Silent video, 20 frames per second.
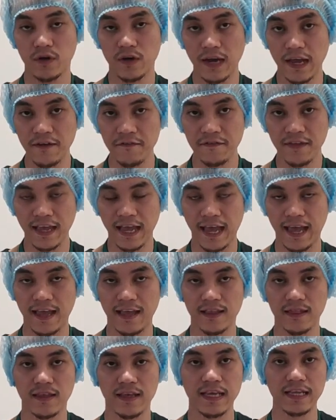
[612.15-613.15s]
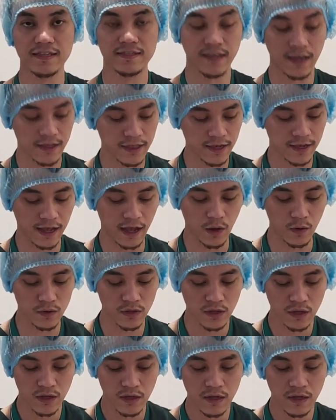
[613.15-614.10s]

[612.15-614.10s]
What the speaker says: left hand inside the gown,